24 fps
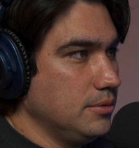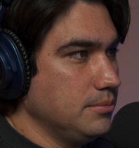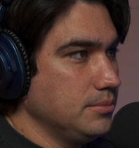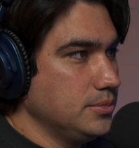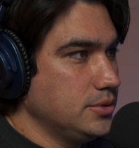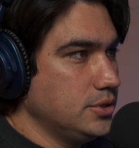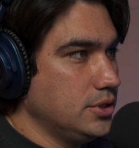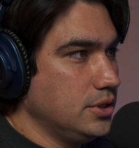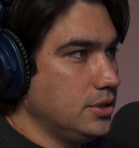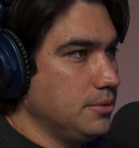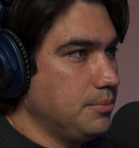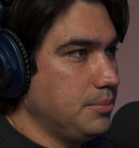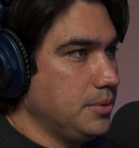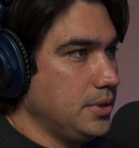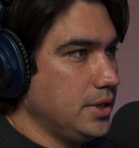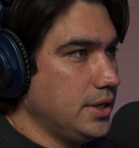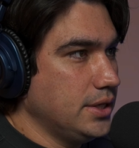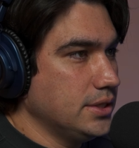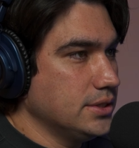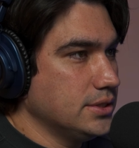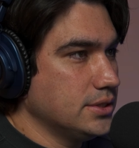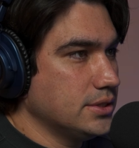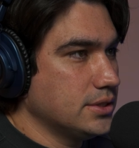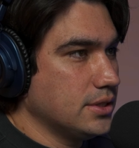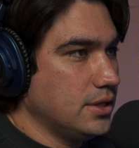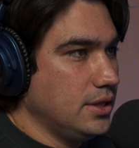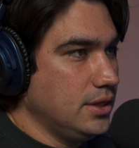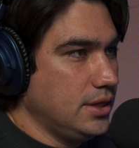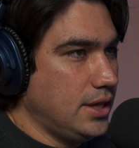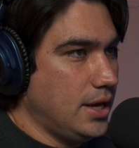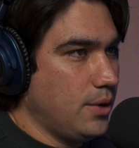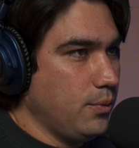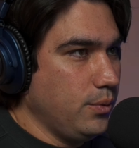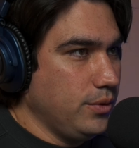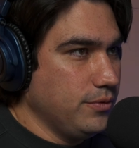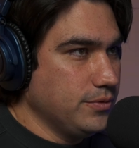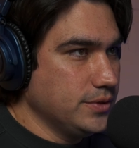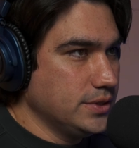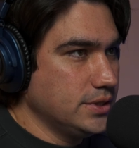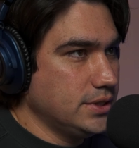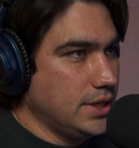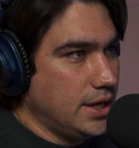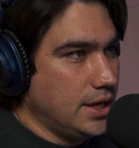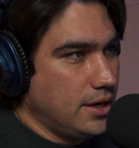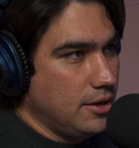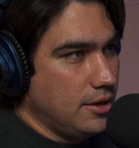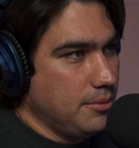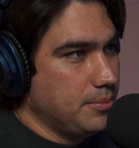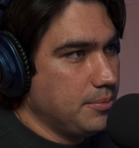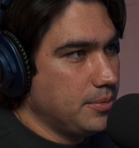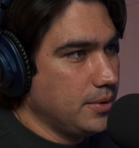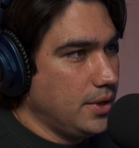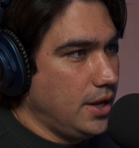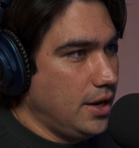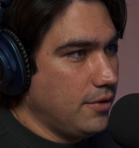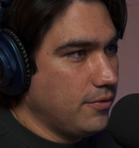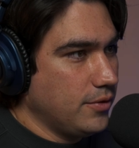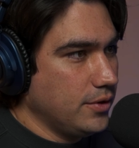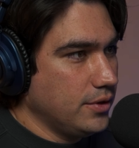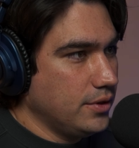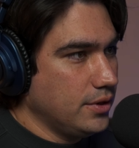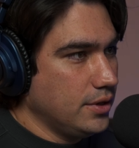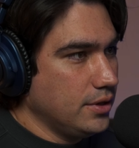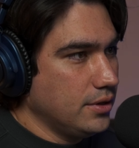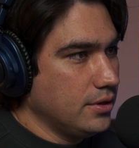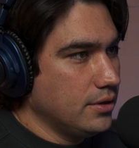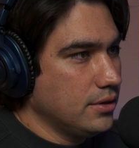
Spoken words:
to the place that we've set up everything.